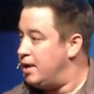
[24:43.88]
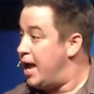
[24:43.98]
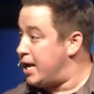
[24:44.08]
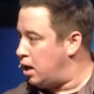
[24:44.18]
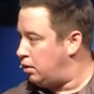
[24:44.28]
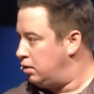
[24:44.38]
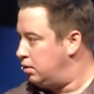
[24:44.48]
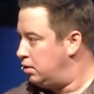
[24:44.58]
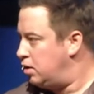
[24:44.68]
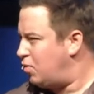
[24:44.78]
hey, girl,
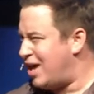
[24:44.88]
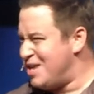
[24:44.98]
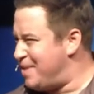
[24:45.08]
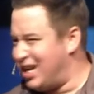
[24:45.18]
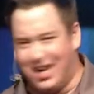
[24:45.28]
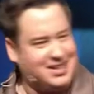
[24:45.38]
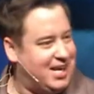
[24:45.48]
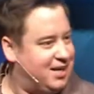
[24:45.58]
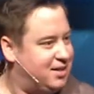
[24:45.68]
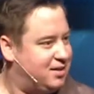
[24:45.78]
why are you being like
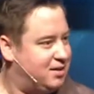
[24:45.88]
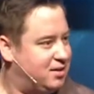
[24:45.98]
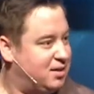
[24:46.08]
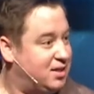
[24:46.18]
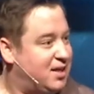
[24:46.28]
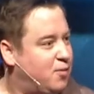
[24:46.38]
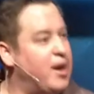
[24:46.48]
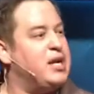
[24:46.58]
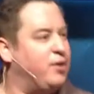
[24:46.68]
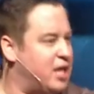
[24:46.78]
that? Why are
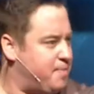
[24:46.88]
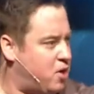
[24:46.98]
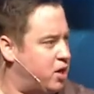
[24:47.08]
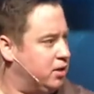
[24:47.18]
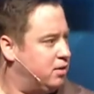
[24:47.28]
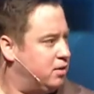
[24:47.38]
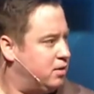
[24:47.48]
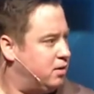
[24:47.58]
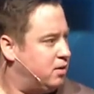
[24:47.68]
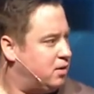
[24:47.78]
you going to that party?
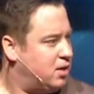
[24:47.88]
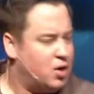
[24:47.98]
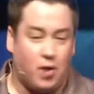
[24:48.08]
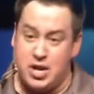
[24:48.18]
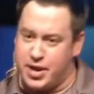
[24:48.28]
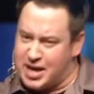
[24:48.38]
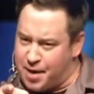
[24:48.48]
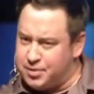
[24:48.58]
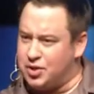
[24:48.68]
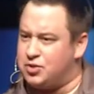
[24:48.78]
Why are you hanging out
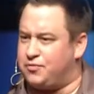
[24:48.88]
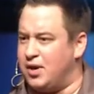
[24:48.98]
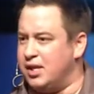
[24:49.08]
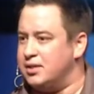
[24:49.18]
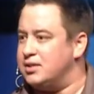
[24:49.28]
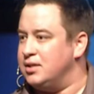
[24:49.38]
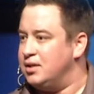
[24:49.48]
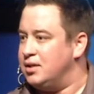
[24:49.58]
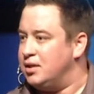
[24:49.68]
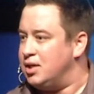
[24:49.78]
with those friends?
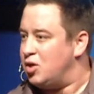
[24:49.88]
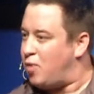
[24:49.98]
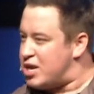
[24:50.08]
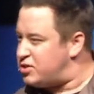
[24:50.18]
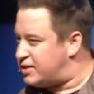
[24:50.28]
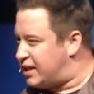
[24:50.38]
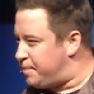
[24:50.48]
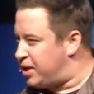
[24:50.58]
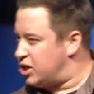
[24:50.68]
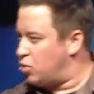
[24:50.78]
Why are you
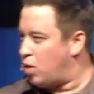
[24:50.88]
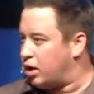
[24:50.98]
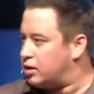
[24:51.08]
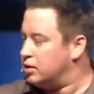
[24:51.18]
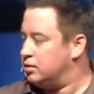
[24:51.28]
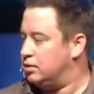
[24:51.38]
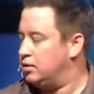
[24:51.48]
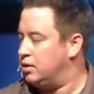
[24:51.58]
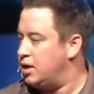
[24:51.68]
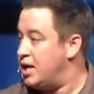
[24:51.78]
skipping on your work?
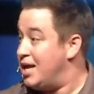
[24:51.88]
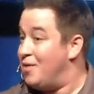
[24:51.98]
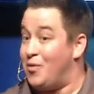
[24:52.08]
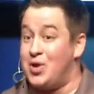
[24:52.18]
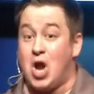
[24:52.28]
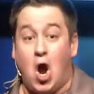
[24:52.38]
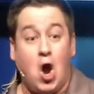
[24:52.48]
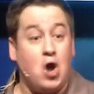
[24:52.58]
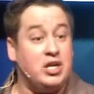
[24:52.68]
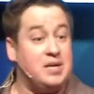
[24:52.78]
We
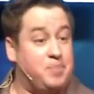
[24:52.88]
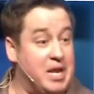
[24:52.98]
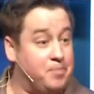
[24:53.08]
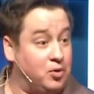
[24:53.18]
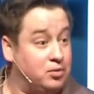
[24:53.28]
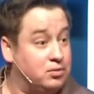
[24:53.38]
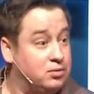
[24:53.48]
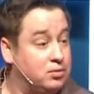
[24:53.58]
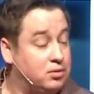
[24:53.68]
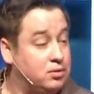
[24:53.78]
all need people
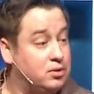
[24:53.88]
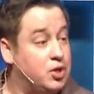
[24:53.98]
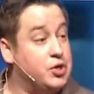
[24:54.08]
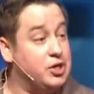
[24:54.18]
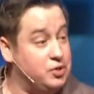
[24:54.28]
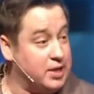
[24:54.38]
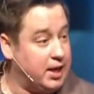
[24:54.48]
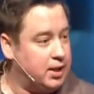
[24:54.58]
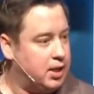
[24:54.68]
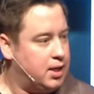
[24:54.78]
who can do that.
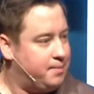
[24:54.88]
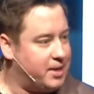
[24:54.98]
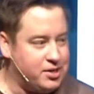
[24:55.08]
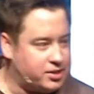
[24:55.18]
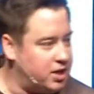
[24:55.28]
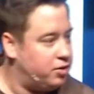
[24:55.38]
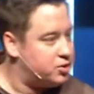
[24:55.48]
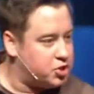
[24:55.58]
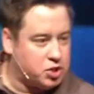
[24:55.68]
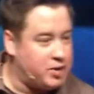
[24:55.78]
Here's the deal.
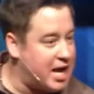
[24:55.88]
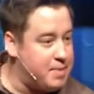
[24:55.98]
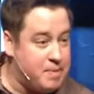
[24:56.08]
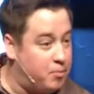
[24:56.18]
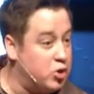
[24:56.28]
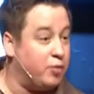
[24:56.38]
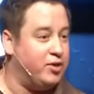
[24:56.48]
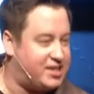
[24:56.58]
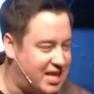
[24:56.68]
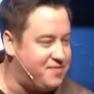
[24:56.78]
Church, we got to be people who can
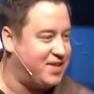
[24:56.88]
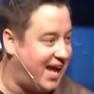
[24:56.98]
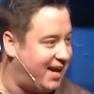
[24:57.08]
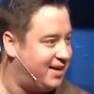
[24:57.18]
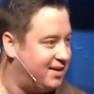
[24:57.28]
receive that.